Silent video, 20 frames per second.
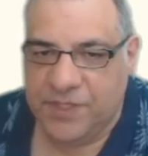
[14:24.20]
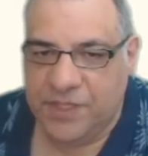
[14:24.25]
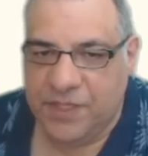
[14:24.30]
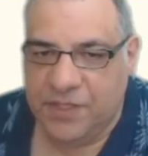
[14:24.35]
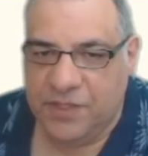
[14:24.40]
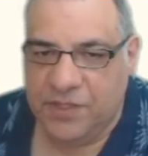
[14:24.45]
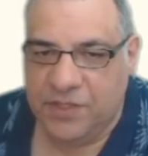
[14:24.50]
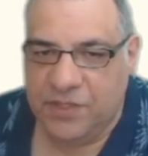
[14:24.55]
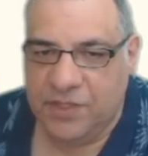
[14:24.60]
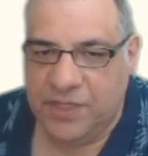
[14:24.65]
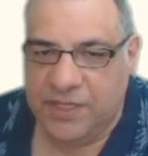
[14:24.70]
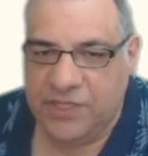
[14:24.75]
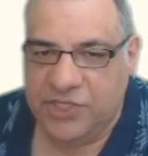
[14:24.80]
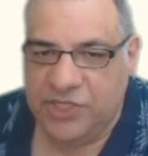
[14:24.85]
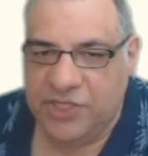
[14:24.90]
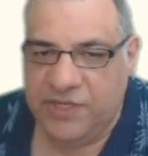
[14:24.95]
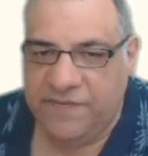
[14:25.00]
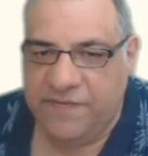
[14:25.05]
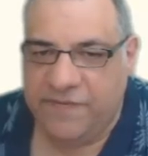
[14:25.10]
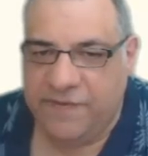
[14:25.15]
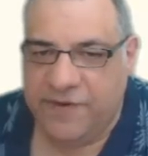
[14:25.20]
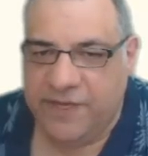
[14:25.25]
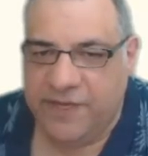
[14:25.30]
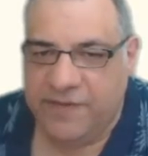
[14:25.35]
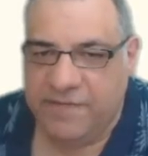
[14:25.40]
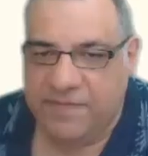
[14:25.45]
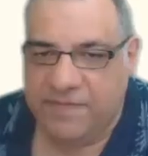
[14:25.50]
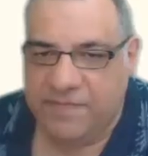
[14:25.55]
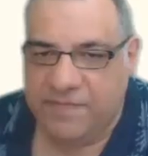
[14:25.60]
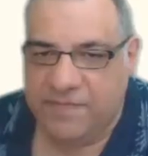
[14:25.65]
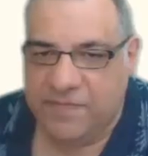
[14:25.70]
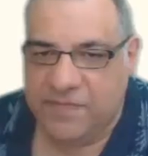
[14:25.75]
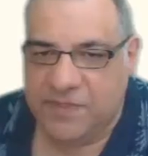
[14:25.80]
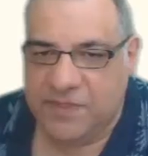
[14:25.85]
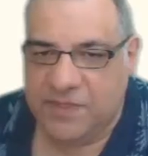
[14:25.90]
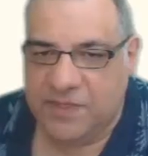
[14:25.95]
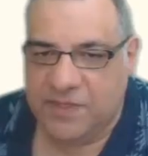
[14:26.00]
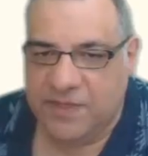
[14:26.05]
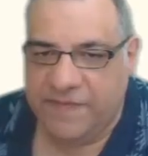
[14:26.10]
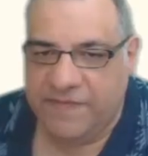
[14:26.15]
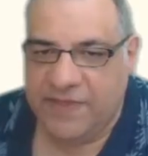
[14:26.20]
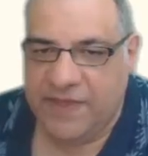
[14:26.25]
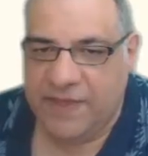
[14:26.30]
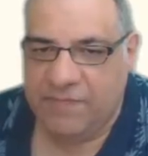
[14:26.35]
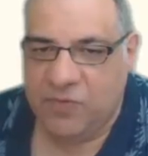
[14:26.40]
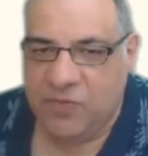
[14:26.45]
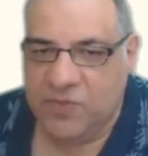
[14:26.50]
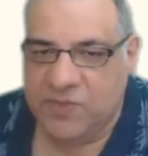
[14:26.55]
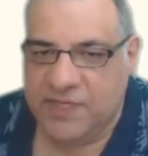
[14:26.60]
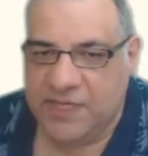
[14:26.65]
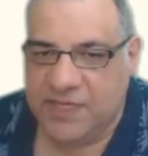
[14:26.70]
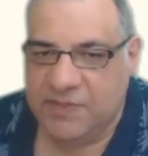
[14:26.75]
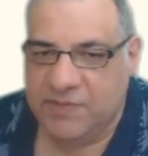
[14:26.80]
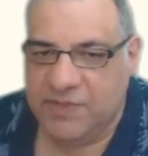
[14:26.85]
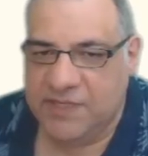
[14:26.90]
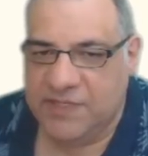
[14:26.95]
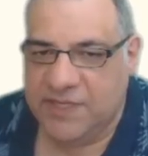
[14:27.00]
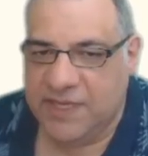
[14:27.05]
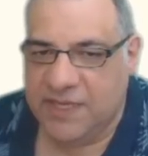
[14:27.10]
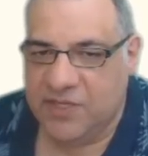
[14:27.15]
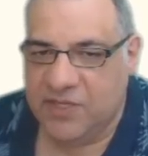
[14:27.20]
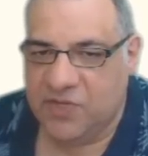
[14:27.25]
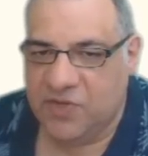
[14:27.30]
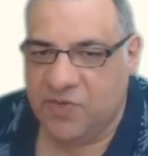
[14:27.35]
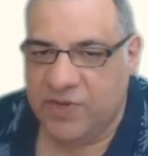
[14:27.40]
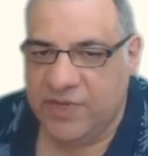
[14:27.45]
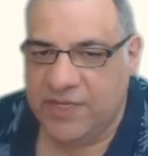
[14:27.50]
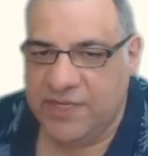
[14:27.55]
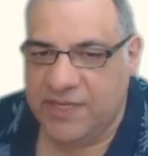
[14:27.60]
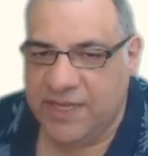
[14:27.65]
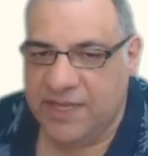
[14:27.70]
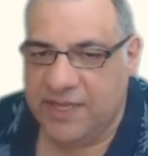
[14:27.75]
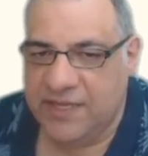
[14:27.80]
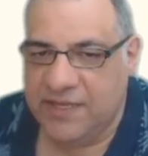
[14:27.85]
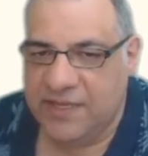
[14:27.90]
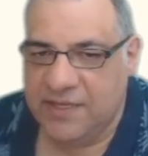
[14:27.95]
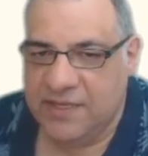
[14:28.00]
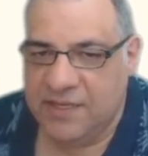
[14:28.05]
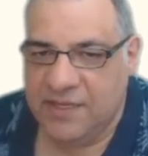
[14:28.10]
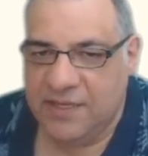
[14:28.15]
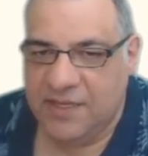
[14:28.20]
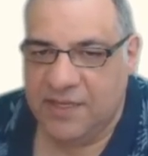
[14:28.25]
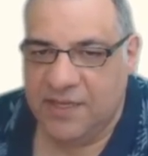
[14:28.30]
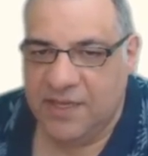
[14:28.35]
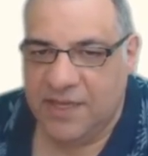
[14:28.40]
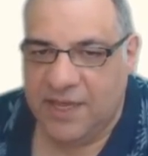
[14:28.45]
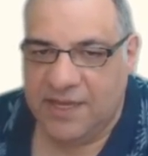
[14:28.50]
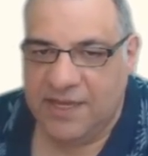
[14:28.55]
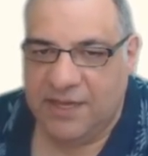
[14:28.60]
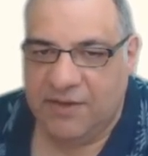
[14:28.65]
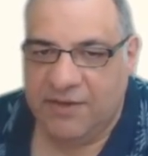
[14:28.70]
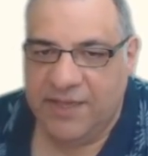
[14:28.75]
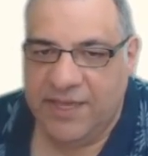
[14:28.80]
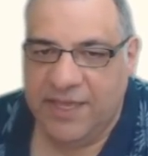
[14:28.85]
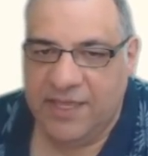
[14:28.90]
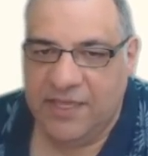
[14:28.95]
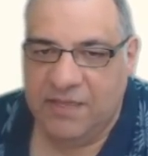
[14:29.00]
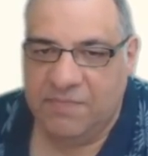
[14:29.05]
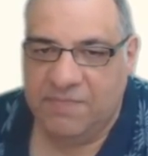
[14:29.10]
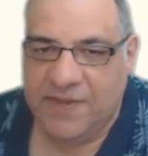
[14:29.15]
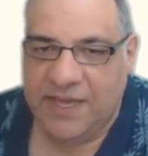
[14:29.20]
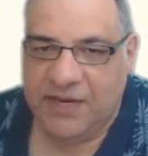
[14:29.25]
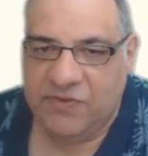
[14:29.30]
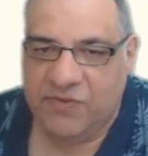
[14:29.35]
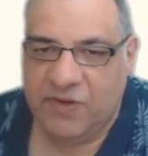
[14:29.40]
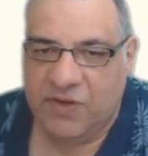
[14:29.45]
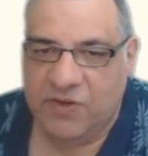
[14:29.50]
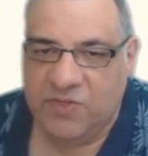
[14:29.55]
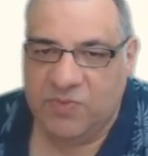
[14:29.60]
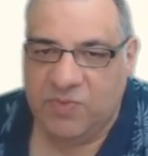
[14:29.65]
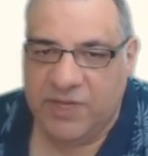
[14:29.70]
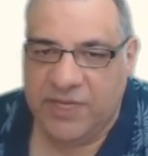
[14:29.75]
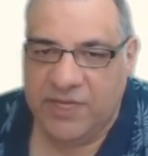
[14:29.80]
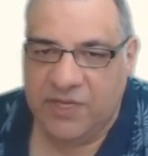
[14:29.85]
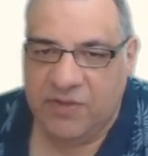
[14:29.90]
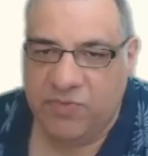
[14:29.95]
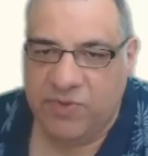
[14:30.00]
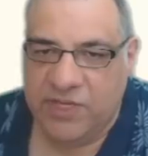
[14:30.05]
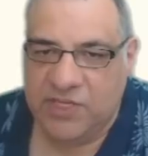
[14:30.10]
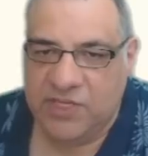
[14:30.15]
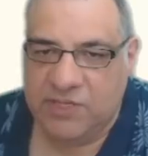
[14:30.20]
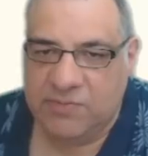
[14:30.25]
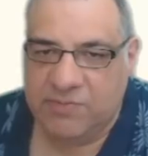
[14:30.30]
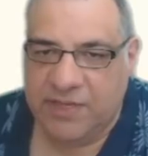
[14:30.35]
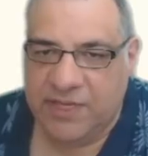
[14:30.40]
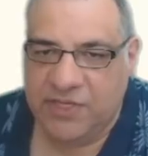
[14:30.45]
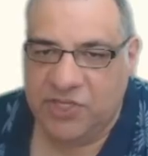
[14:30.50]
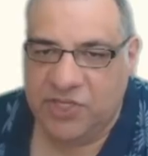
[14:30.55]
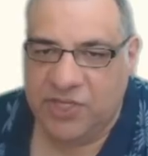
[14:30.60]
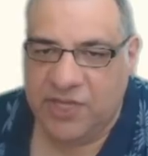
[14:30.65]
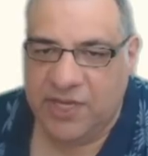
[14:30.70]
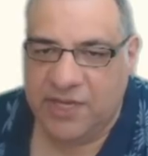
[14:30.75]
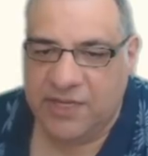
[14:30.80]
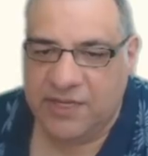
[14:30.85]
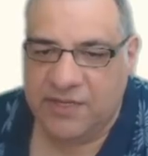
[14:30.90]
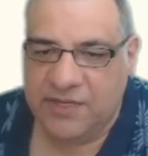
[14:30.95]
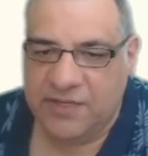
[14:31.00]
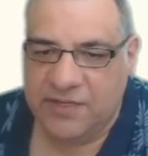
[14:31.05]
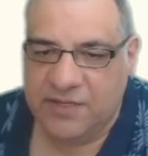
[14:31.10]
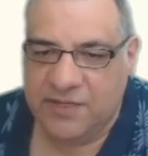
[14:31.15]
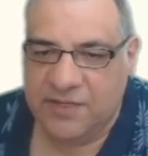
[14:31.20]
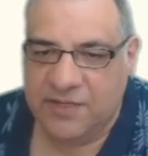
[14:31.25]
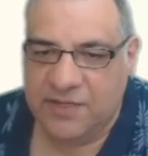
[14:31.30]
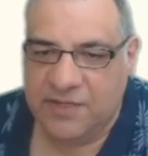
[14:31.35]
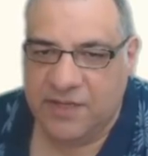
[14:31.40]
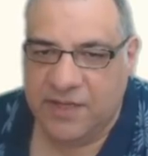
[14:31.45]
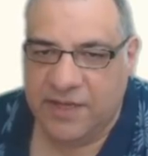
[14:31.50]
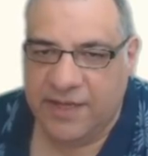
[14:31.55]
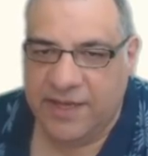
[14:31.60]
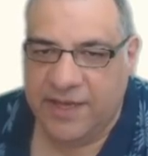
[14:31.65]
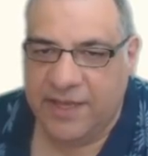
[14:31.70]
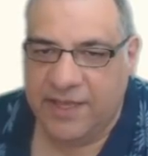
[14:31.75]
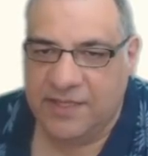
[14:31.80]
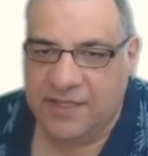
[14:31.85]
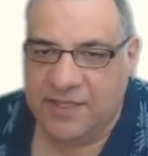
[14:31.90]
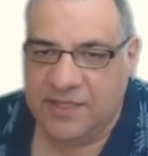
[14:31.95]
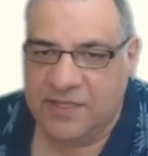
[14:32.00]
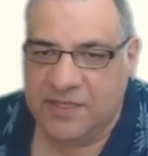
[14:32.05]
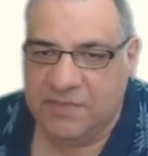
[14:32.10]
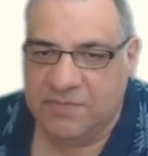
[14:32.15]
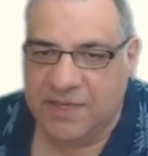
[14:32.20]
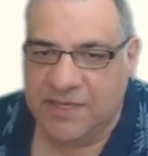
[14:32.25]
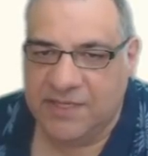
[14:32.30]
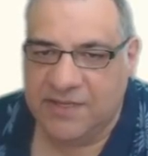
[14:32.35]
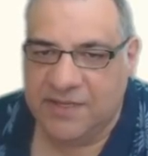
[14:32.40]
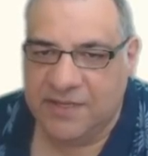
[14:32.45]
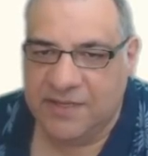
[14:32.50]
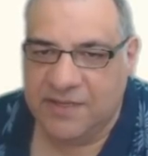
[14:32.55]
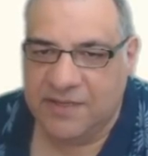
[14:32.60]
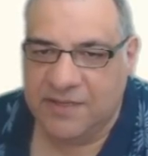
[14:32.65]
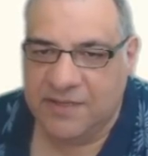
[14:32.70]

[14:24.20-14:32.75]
Knight g3. So if that pawn takes, we can take the queen there. And now here the back row's weak. We can just play check, and this is mating.